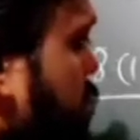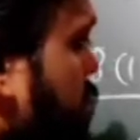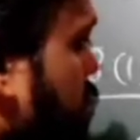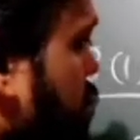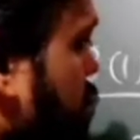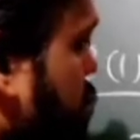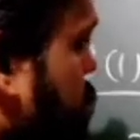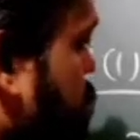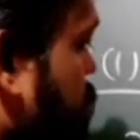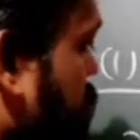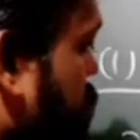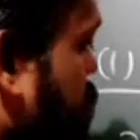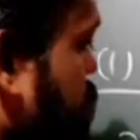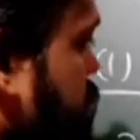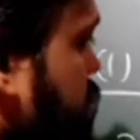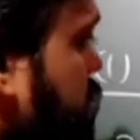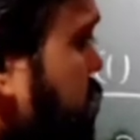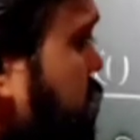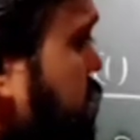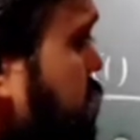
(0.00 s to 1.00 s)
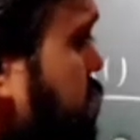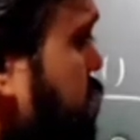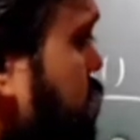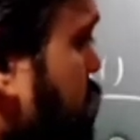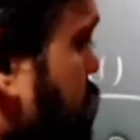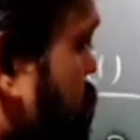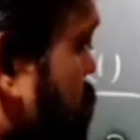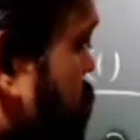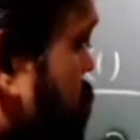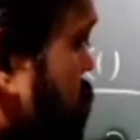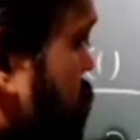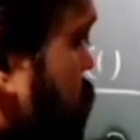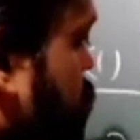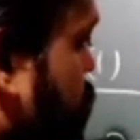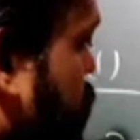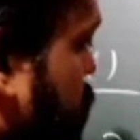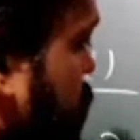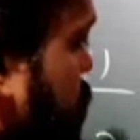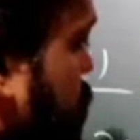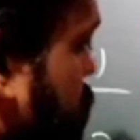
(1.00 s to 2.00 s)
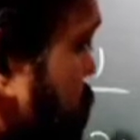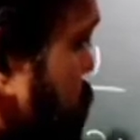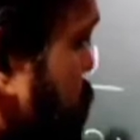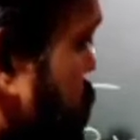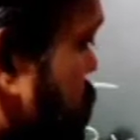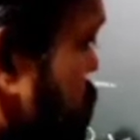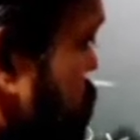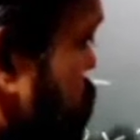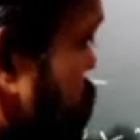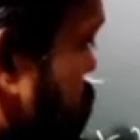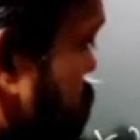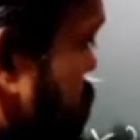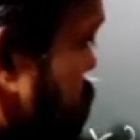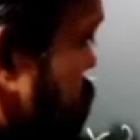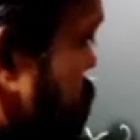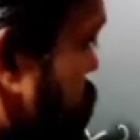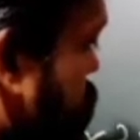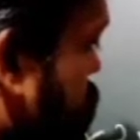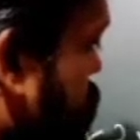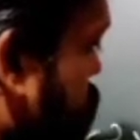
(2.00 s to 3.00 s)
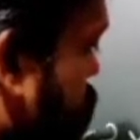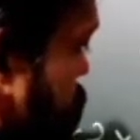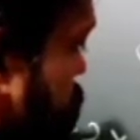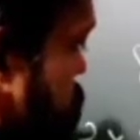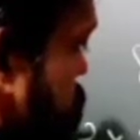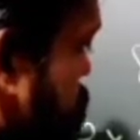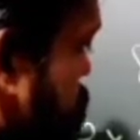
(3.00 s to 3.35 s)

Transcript: and of course this bracket a square plus